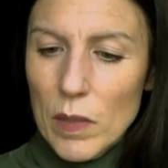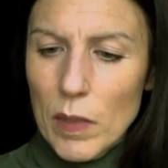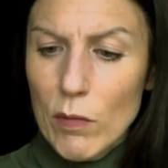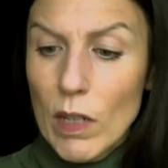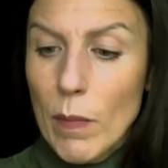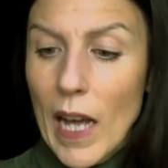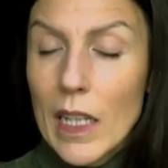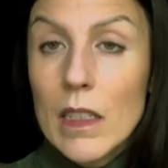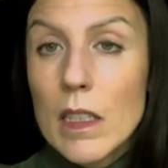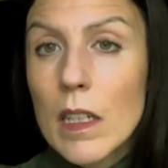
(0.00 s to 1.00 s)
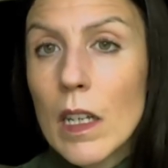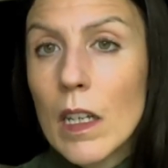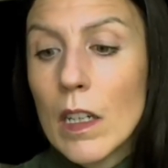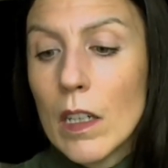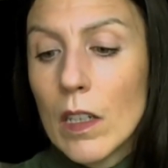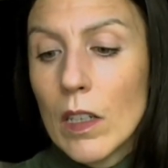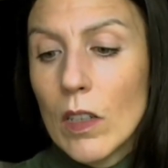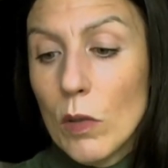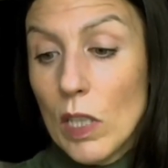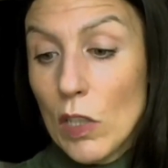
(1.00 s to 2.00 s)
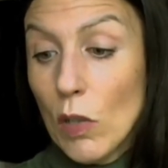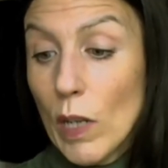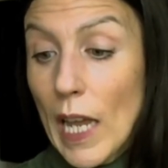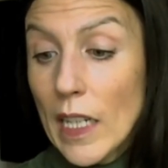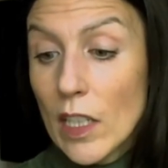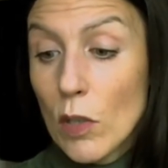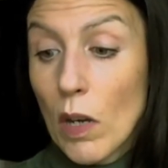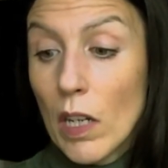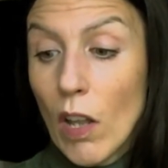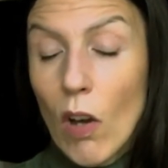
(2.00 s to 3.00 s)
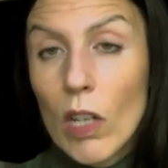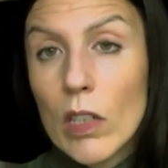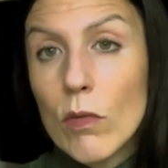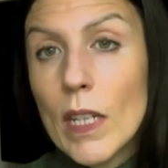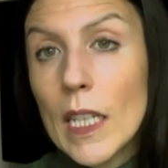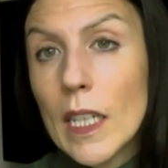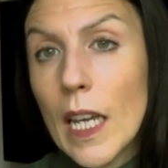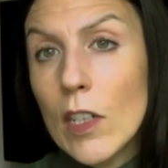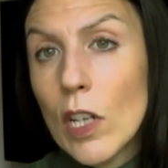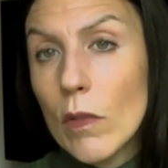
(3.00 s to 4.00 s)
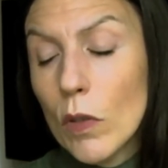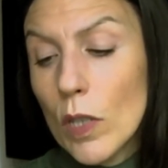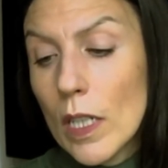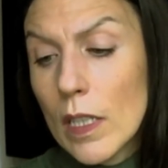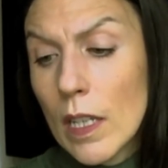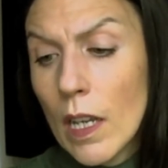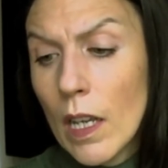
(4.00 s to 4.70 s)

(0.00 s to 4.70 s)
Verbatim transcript: to be rebalanced? Was it too late to unlock and re engage her voice?